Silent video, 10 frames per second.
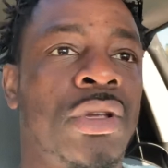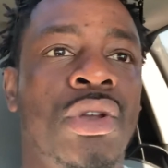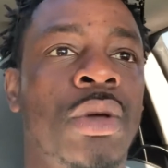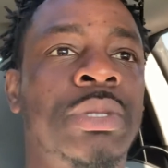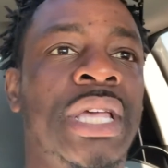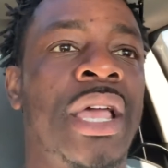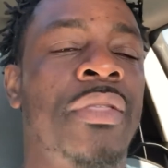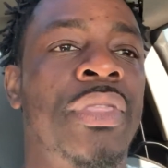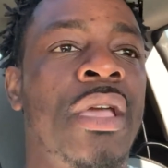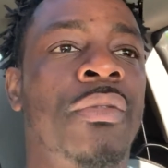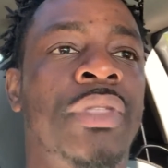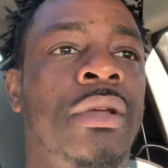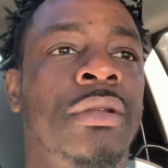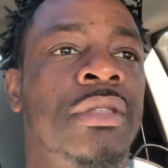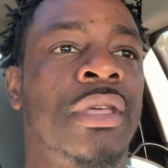You know what I'm saying? Their,
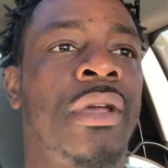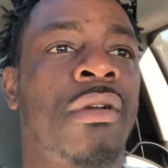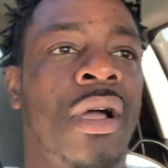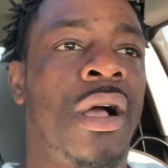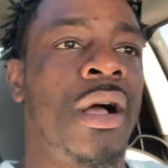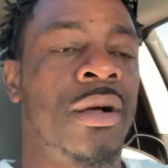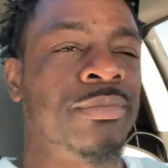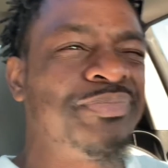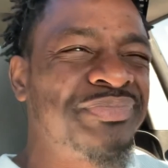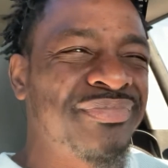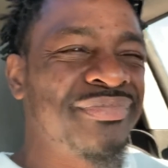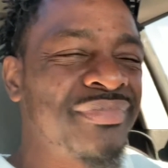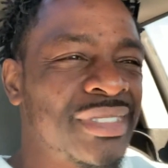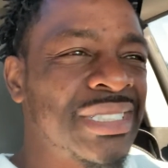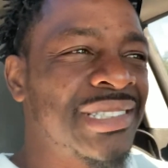their, their, um,
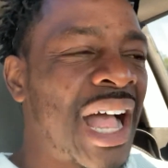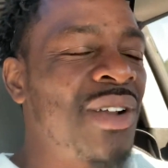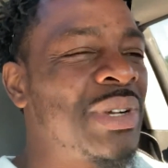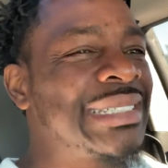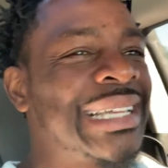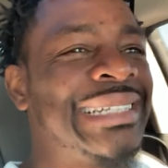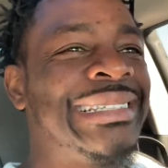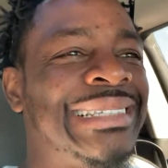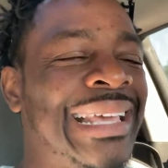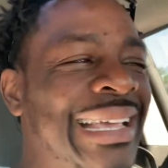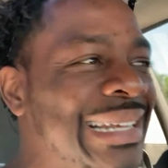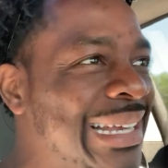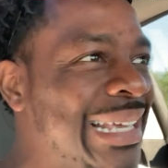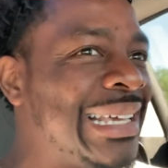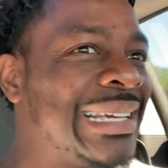I don't want to say
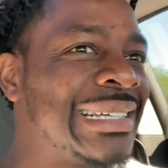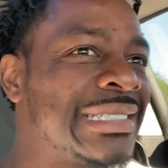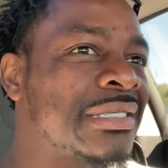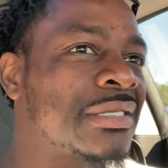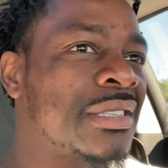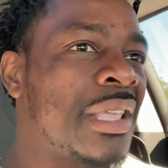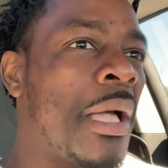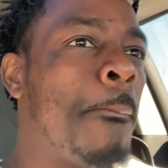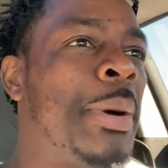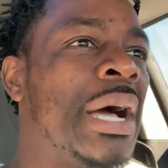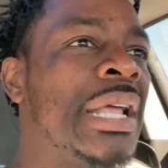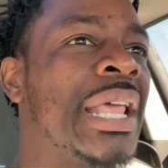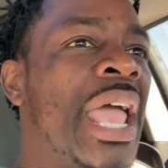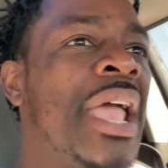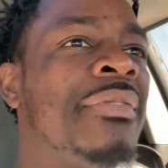dignity, but
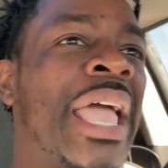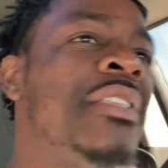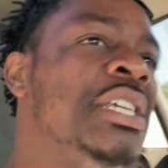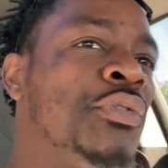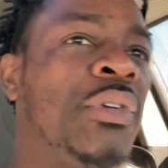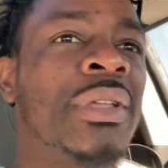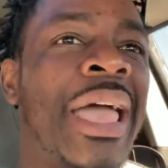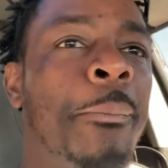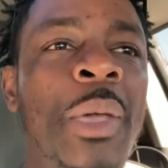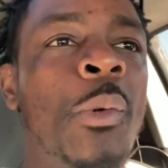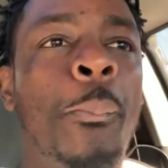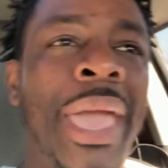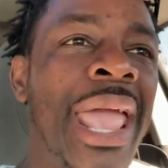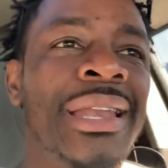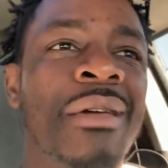they just feel that people
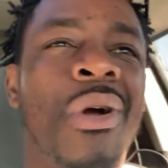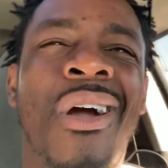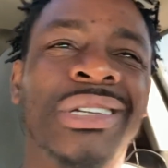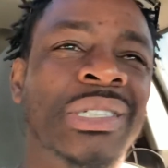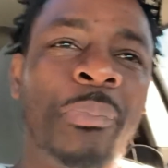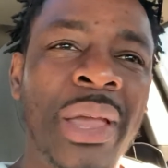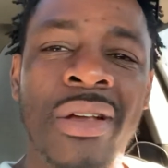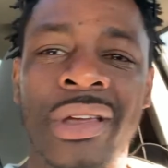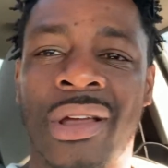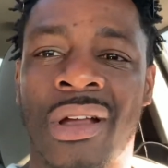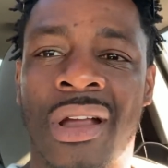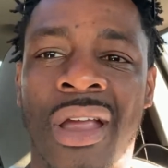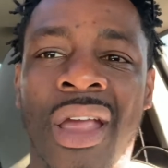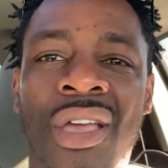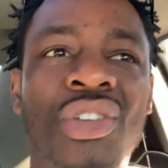paying them are superior.
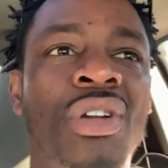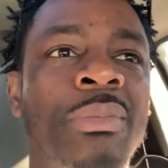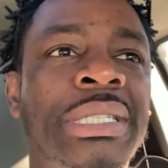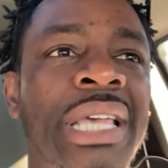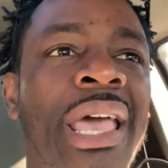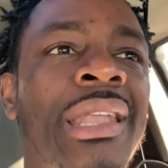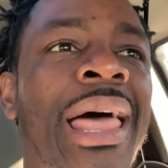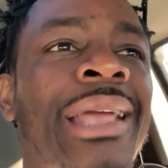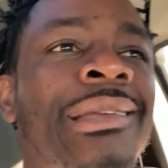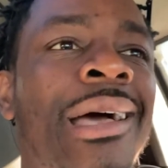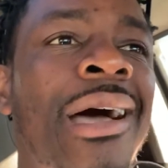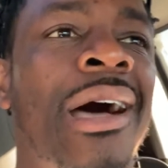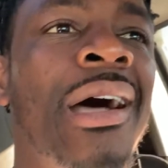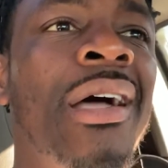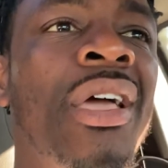You know what I'm saying? Like,
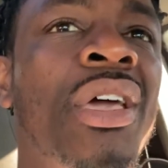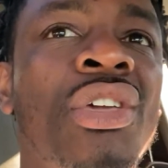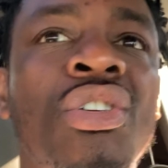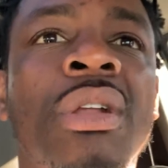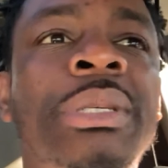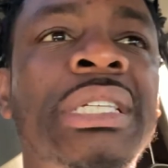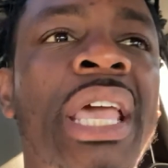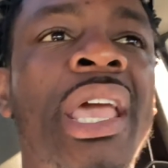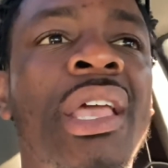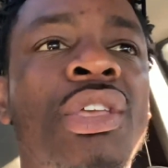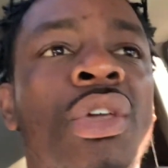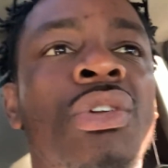nah. You know what I'm saying?